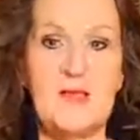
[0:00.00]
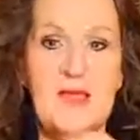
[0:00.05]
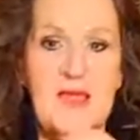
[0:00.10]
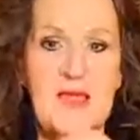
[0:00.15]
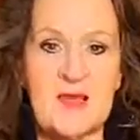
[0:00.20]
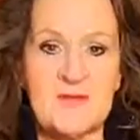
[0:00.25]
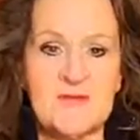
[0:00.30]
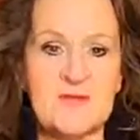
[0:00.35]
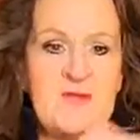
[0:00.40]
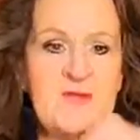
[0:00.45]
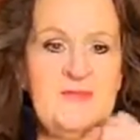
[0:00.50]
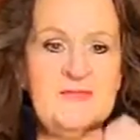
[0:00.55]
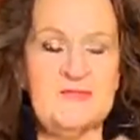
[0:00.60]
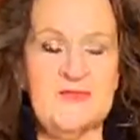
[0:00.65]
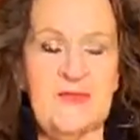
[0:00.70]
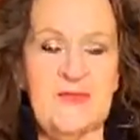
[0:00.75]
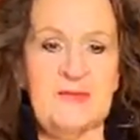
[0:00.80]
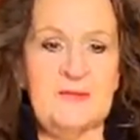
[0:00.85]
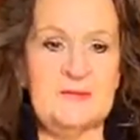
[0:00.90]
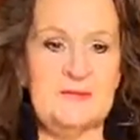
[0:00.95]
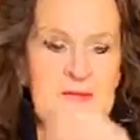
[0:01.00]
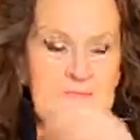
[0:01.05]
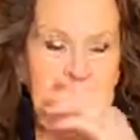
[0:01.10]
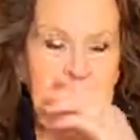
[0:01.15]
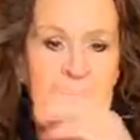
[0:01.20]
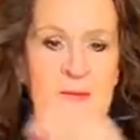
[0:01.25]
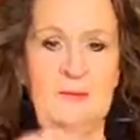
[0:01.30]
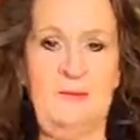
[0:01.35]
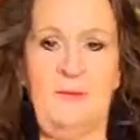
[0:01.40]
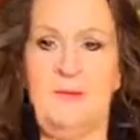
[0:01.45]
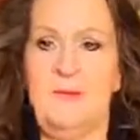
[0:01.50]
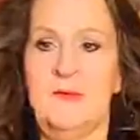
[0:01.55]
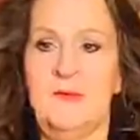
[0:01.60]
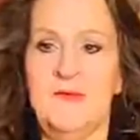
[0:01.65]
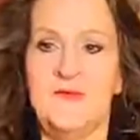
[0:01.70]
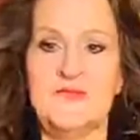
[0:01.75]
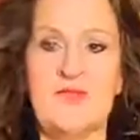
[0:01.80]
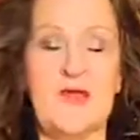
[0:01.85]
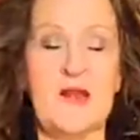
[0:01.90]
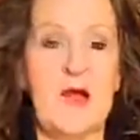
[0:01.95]
Everything
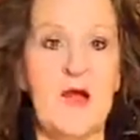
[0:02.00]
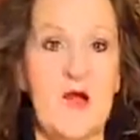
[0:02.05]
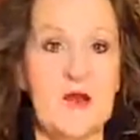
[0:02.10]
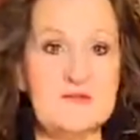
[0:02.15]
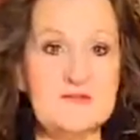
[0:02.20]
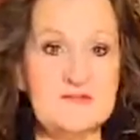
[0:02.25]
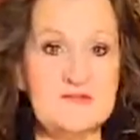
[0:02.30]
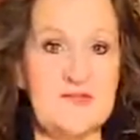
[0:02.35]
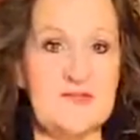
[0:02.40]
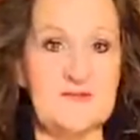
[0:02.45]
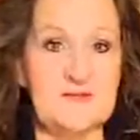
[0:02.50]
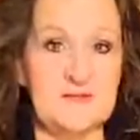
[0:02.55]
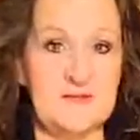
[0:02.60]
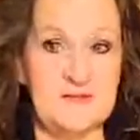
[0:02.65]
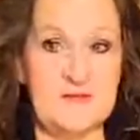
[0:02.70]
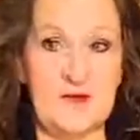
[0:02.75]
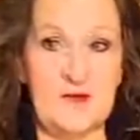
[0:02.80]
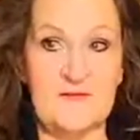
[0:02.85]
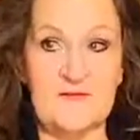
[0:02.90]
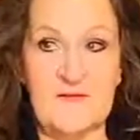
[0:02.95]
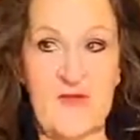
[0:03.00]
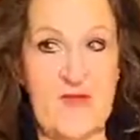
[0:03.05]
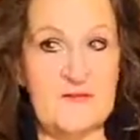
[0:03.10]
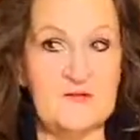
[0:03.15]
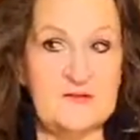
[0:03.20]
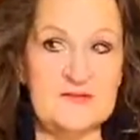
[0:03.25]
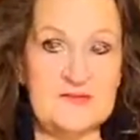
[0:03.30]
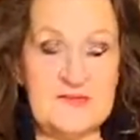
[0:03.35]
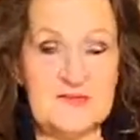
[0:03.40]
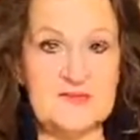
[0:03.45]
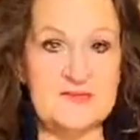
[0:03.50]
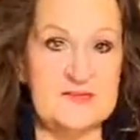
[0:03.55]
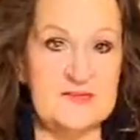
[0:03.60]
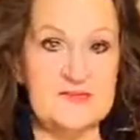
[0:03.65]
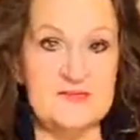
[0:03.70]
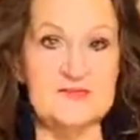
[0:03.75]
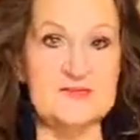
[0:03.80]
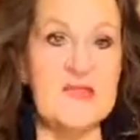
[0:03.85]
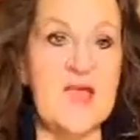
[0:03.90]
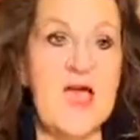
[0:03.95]
that our senses, our five or six
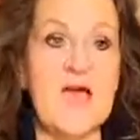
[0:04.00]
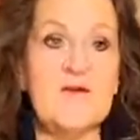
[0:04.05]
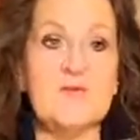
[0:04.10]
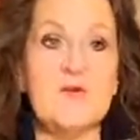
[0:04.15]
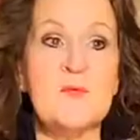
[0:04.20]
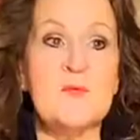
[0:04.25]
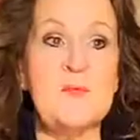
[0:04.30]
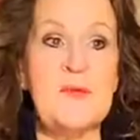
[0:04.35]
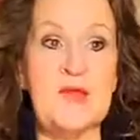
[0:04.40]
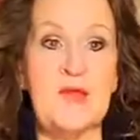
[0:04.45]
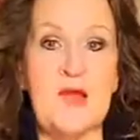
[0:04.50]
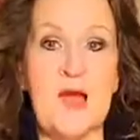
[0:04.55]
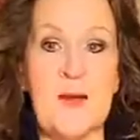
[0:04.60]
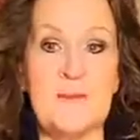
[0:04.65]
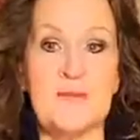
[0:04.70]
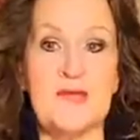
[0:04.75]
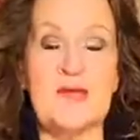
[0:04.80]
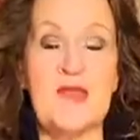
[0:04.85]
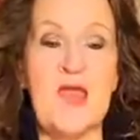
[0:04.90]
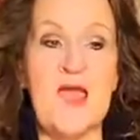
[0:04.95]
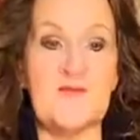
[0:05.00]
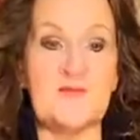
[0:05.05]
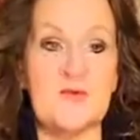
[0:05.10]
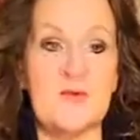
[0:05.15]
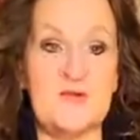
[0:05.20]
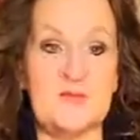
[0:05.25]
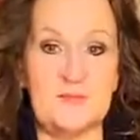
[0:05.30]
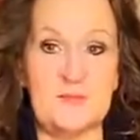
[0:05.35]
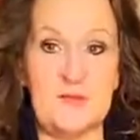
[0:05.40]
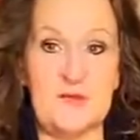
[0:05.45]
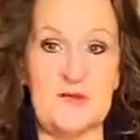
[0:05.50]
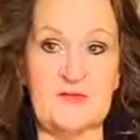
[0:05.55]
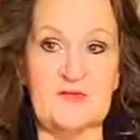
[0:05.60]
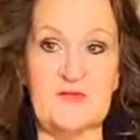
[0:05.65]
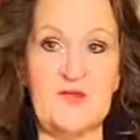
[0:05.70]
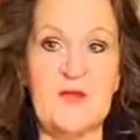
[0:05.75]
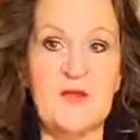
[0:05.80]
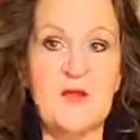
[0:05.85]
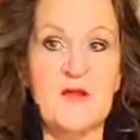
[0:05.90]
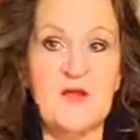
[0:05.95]
senses ever pick up and ever experience
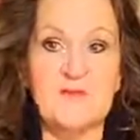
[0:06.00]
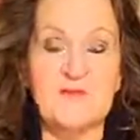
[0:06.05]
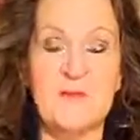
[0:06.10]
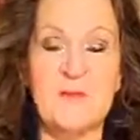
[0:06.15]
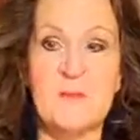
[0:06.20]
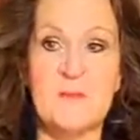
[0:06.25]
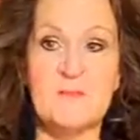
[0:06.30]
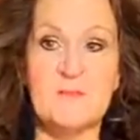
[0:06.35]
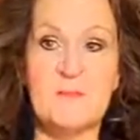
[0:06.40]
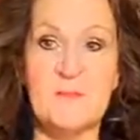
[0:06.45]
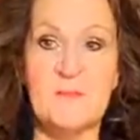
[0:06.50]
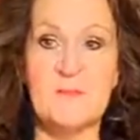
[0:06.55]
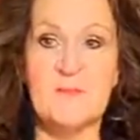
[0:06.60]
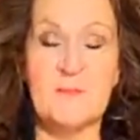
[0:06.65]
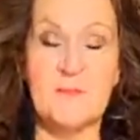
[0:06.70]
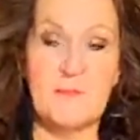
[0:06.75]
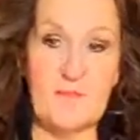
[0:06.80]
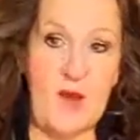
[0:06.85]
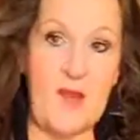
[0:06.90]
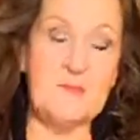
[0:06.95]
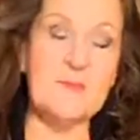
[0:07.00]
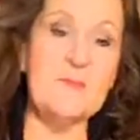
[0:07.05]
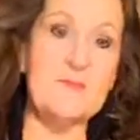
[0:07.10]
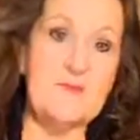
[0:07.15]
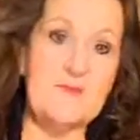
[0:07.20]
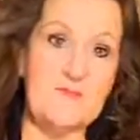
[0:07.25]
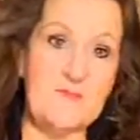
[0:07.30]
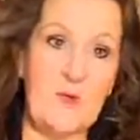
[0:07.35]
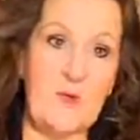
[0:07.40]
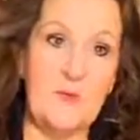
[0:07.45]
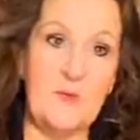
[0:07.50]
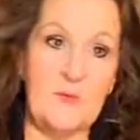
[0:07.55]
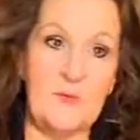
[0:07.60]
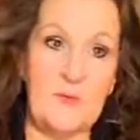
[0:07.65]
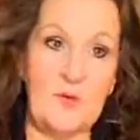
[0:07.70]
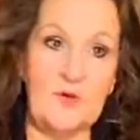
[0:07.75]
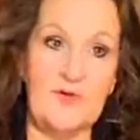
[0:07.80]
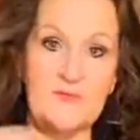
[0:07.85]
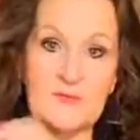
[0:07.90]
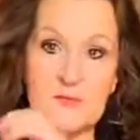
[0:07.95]
from the, probably before we're
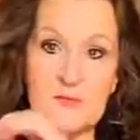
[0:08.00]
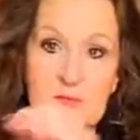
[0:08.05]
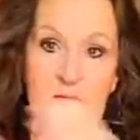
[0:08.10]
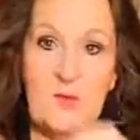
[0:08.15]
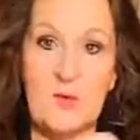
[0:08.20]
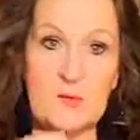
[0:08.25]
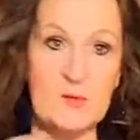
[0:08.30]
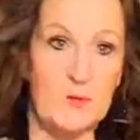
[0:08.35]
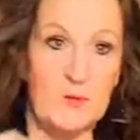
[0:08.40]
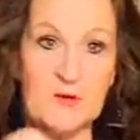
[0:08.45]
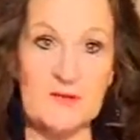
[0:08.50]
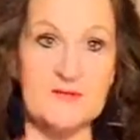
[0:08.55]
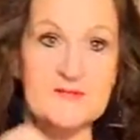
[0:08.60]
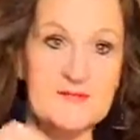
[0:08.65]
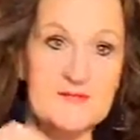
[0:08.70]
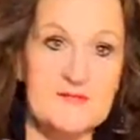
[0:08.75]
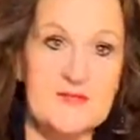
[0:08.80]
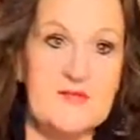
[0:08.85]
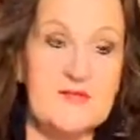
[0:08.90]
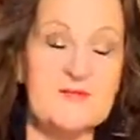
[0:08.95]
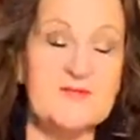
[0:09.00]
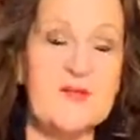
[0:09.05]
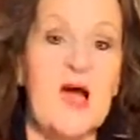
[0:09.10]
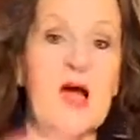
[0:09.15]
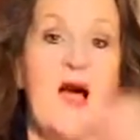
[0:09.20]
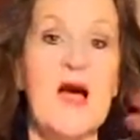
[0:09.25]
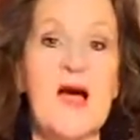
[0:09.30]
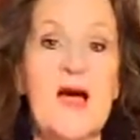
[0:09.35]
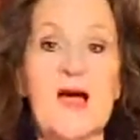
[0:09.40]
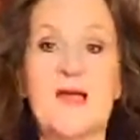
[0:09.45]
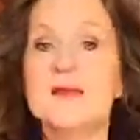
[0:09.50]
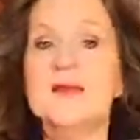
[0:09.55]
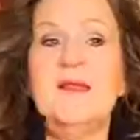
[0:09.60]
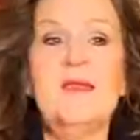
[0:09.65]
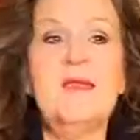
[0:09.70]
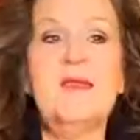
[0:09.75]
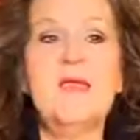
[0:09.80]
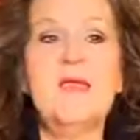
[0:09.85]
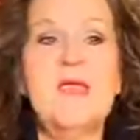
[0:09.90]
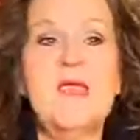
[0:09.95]
born, from the moment we're conceived on,
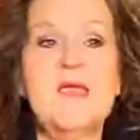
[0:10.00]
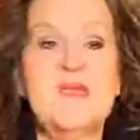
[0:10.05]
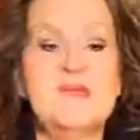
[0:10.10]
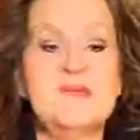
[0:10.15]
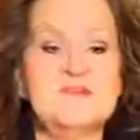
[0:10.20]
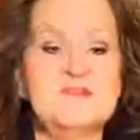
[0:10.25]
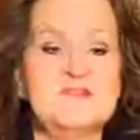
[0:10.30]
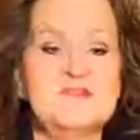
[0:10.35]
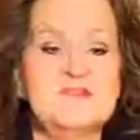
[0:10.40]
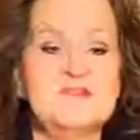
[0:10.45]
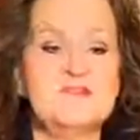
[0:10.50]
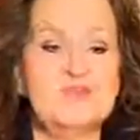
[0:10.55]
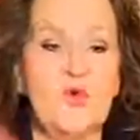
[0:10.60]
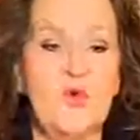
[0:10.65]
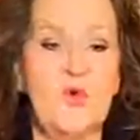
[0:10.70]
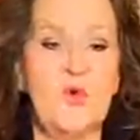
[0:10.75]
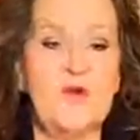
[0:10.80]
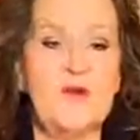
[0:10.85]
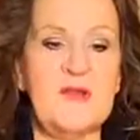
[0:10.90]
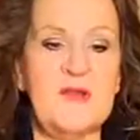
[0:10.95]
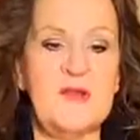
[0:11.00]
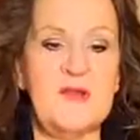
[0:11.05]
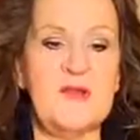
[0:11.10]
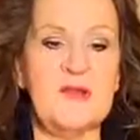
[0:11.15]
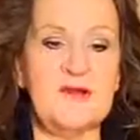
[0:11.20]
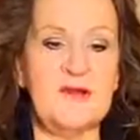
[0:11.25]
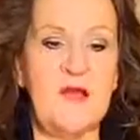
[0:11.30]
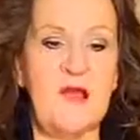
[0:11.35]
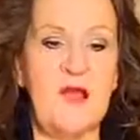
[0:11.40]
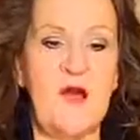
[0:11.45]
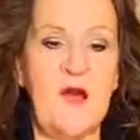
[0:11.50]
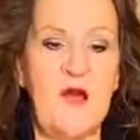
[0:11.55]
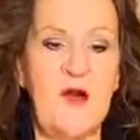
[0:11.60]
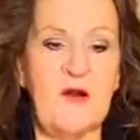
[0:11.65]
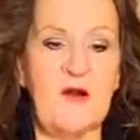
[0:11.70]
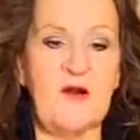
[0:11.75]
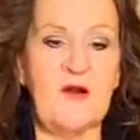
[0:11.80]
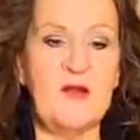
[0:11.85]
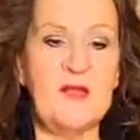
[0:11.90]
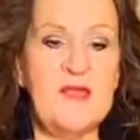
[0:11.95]
is stored in
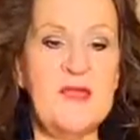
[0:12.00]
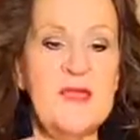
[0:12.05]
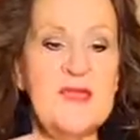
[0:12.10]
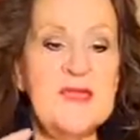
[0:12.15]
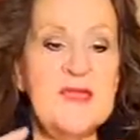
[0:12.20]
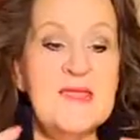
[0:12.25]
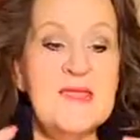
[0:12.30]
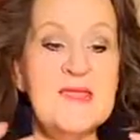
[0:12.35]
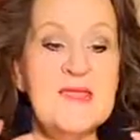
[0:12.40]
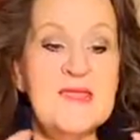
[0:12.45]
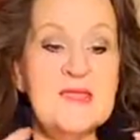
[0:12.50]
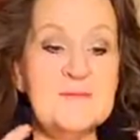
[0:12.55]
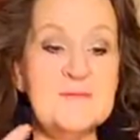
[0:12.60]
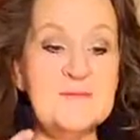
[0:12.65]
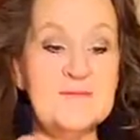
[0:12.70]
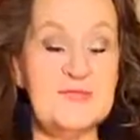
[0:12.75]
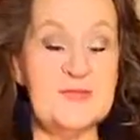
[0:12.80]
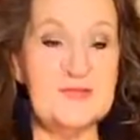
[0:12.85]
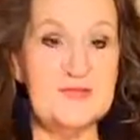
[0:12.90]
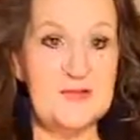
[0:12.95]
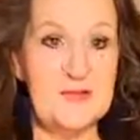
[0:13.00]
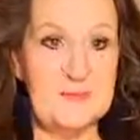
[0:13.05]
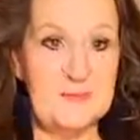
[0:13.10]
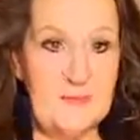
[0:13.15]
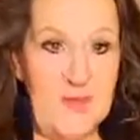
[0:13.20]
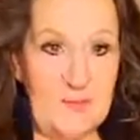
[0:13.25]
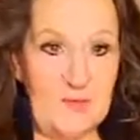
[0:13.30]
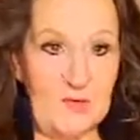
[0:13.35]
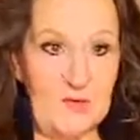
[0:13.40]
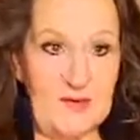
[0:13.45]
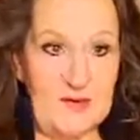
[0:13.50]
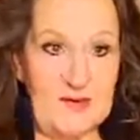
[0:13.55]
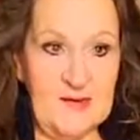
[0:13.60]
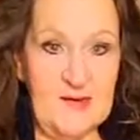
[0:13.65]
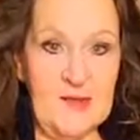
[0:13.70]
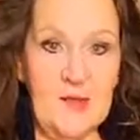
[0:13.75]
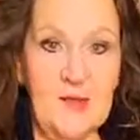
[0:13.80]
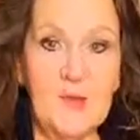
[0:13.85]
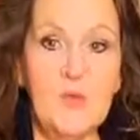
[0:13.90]
our implicit memory.